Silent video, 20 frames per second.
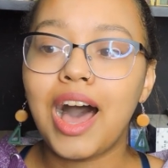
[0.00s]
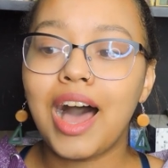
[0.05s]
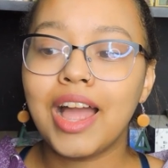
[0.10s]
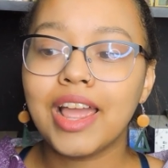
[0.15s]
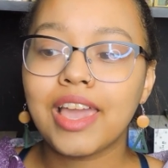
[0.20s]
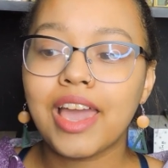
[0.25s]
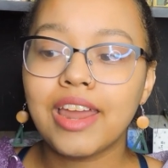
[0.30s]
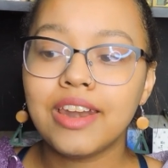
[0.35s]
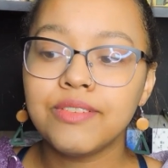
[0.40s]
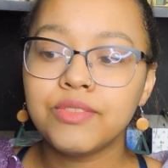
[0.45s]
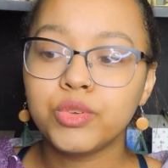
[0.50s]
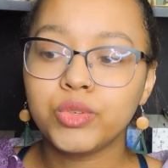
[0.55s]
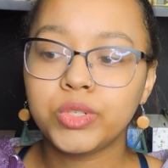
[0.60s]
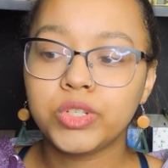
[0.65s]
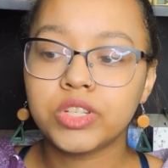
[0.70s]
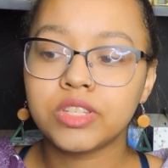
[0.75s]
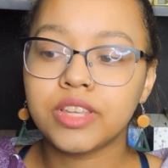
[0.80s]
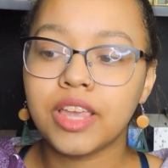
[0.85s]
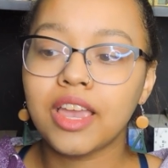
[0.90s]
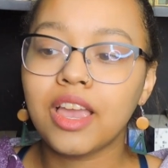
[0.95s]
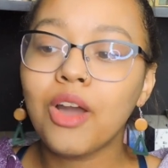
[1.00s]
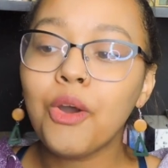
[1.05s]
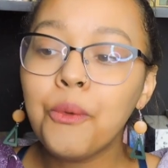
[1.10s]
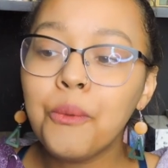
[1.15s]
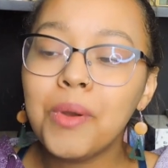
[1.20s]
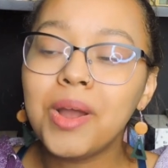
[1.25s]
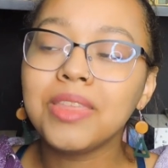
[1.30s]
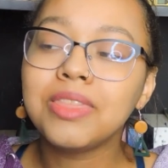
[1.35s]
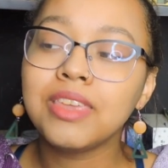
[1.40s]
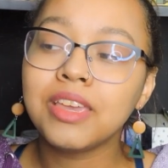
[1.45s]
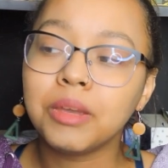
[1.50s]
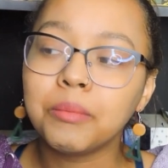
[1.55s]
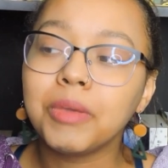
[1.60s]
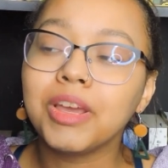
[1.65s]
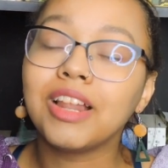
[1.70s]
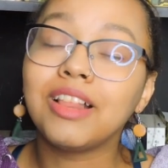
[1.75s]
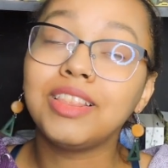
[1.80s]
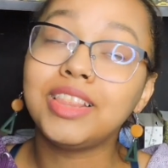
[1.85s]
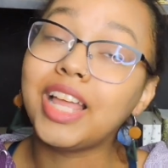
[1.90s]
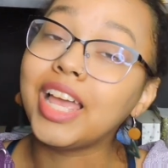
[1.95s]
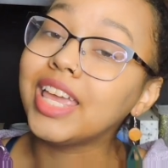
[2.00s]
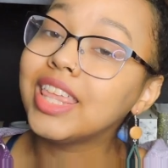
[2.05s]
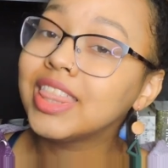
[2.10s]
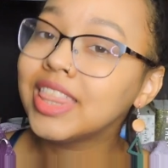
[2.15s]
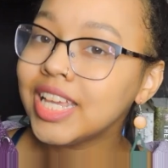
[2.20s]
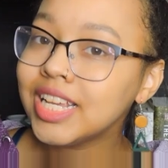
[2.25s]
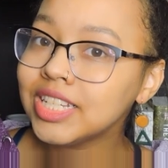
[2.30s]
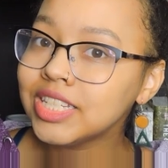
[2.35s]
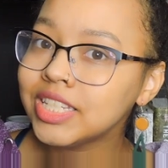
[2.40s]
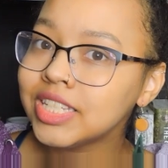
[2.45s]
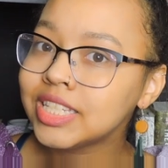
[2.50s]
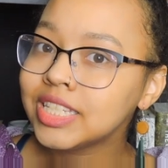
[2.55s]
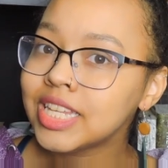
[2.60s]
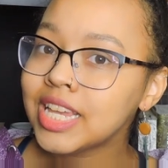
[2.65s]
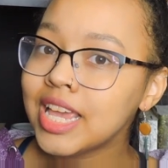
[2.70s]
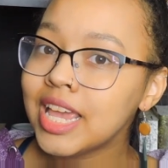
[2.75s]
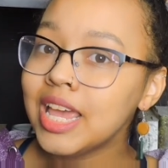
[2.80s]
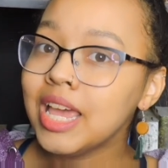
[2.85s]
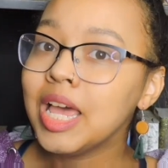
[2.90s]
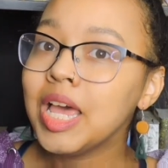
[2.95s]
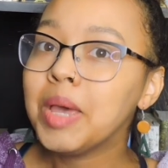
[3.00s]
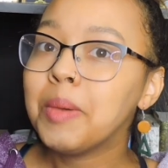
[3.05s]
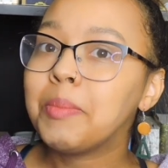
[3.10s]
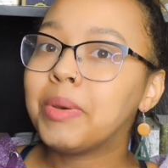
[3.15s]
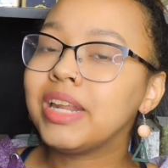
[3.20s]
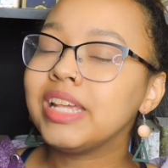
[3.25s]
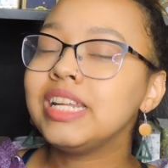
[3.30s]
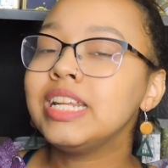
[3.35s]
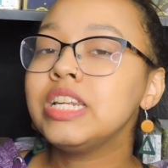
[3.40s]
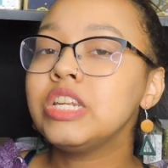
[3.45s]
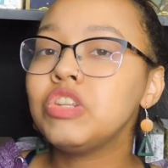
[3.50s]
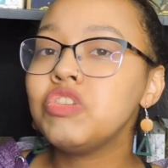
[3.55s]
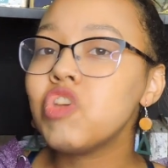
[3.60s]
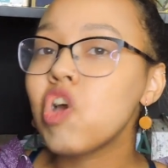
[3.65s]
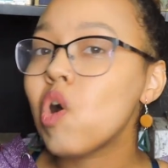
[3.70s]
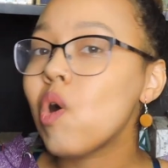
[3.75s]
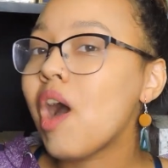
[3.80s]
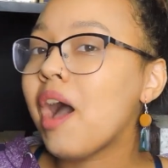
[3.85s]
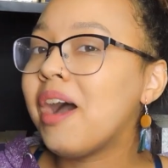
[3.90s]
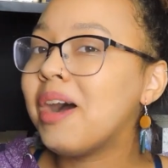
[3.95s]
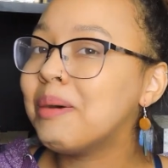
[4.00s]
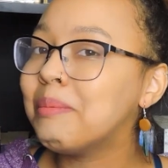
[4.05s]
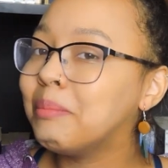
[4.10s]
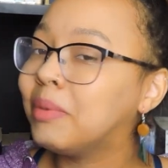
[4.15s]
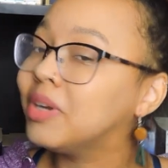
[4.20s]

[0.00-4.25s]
I kind of was just like, ooh, I think I'm gonna like this. But I didn't know how